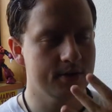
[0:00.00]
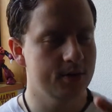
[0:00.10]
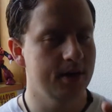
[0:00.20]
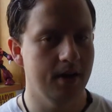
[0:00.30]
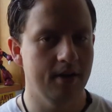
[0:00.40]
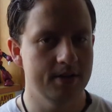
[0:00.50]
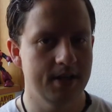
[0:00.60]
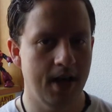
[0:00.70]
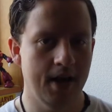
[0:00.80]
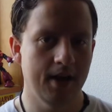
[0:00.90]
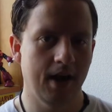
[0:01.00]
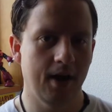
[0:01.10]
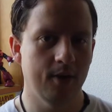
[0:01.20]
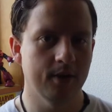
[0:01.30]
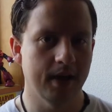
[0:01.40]
also didn't understand
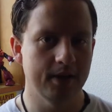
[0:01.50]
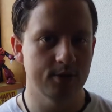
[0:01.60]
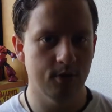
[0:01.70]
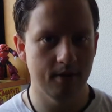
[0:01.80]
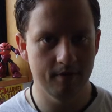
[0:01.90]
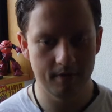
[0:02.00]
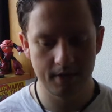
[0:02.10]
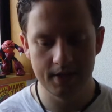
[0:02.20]
how like sort of